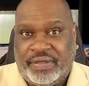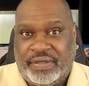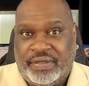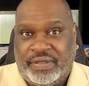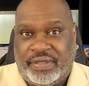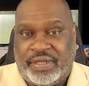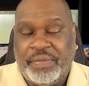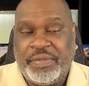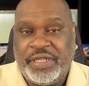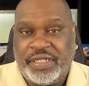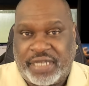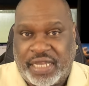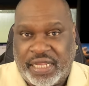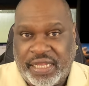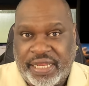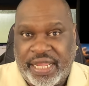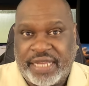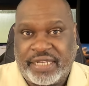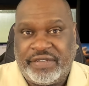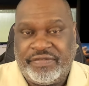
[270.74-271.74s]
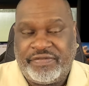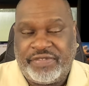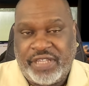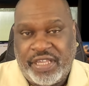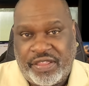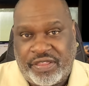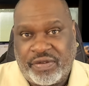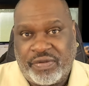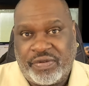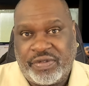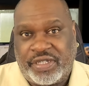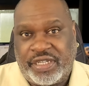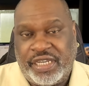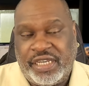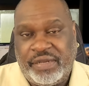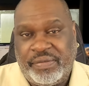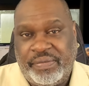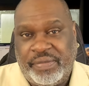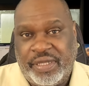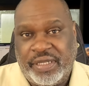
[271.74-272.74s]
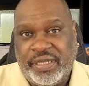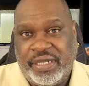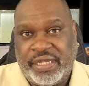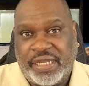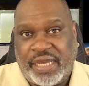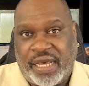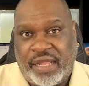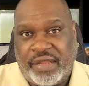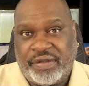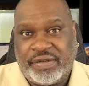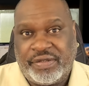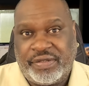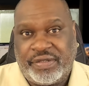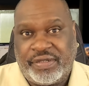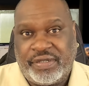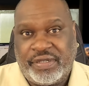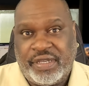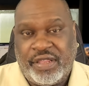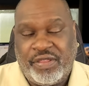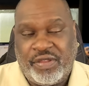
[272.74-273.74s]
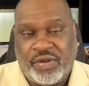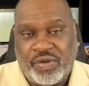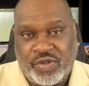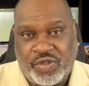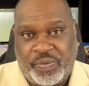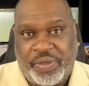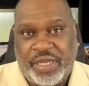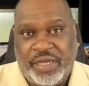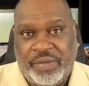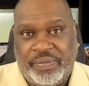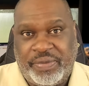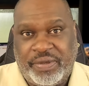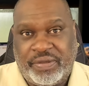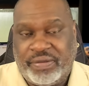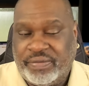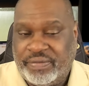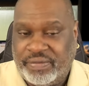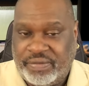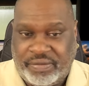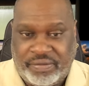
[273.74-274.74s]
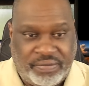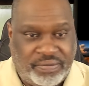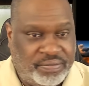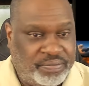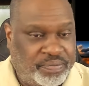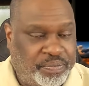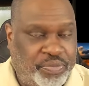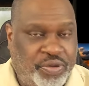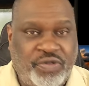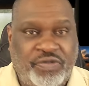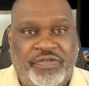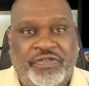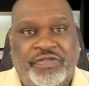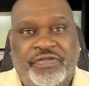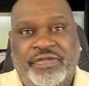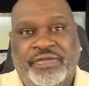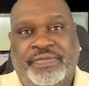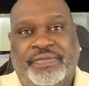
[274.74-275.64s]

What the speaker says: That means collectively $13 million, those people, poof.